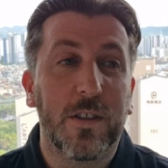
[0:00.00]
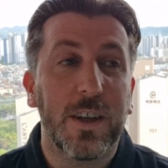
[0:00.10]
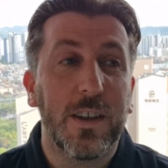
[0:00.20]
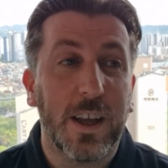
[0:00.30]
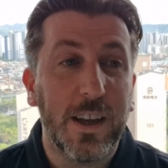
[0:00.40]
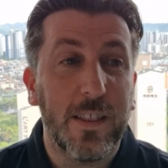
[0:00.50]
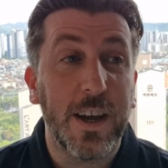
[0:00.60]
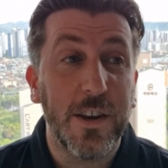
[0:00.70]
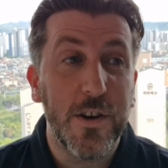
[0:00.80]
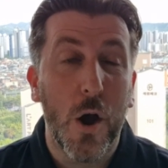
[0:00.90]
I think they
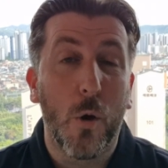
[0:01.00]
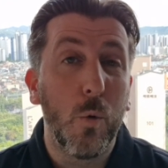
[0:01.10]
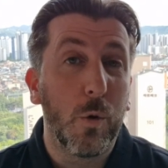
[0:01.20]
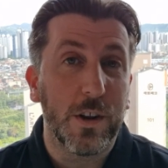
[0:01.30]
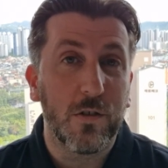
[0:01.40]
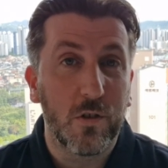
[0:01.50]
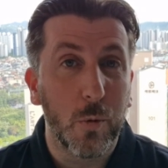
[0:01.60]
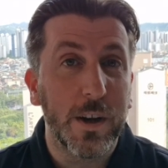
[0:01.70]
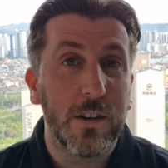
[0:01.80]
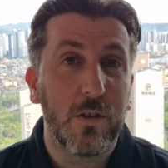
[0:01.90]
they know what it's
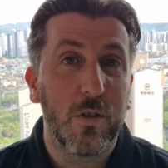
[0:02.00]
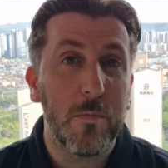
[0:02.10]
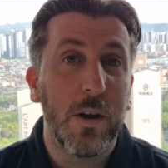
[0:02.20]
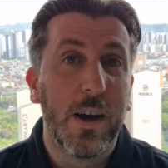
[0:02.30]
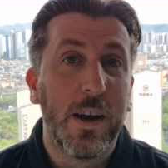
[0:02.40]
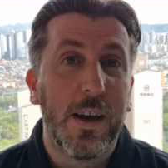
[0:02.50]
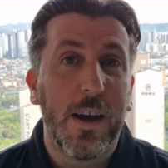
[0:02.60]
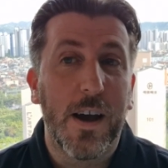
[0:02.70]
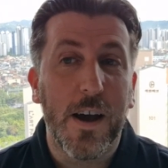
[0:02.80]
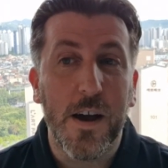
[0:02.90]
doing to them,
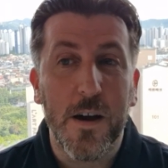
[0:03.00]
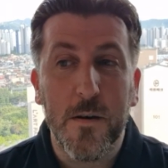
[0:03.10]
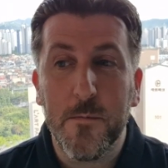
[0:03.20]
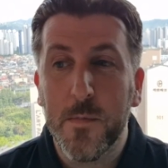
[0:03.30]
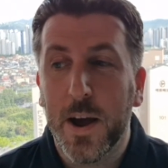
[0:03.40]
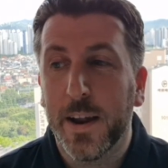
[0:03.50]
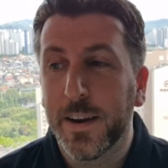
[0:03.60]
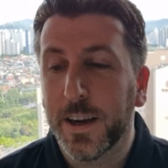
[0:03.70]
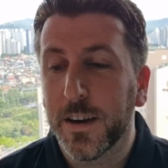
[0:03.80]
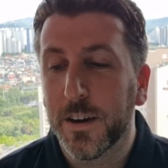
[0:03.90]
um, and
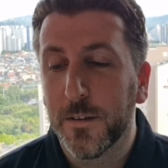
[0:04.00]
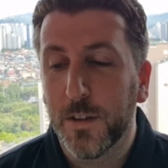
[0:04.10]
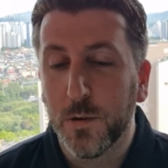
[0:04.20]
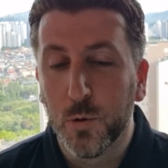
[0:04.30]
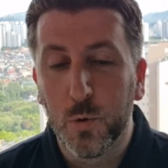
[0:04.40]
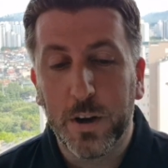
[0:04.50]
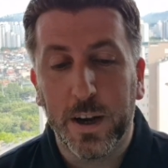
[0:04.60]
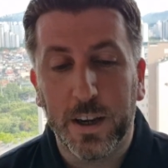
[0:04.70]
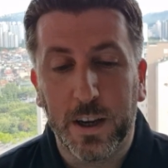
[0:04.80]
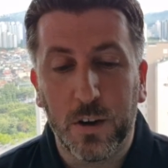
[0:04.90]
they kind of they're all
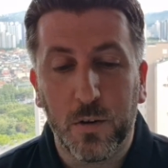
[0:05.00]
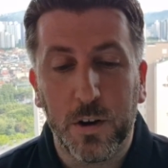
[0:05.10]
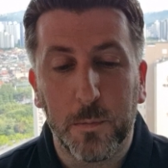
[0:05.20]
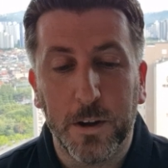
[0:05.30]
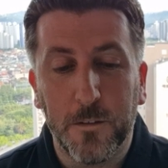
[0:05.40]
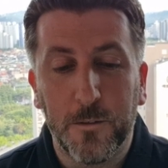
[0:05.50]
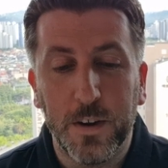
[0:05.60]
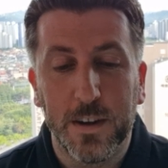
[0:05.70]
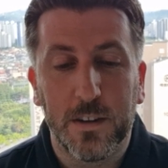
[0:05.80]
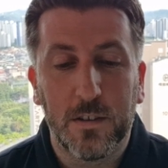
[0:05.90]
getting incredibly
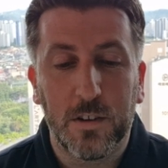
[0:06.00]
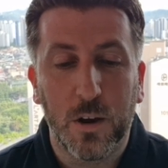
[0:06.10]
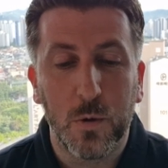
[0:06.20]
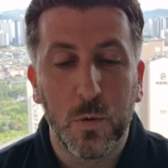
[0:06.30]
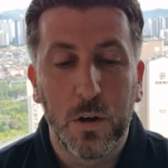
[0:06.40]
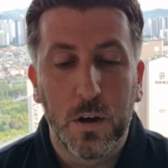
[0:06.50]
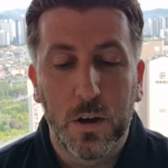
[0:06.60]
fit. So.